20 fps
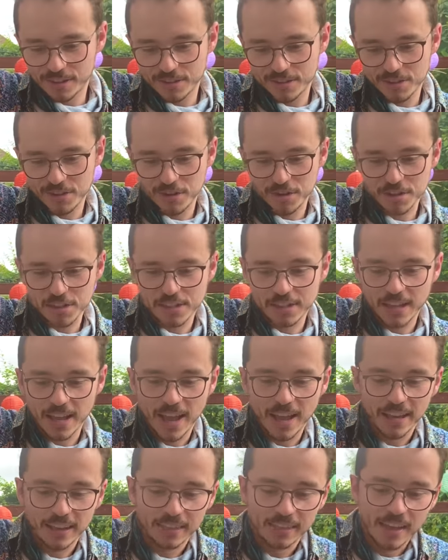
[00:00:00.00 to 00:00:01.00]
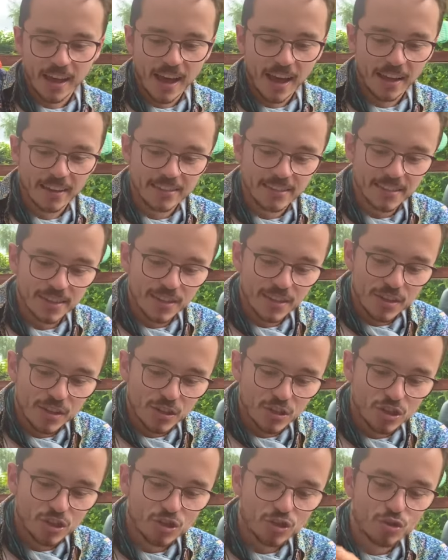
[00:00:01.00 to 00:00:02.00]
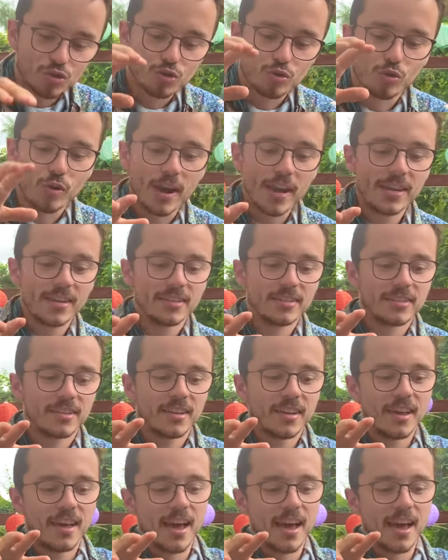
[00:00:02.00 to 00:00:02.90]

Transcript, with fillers: just like that, straight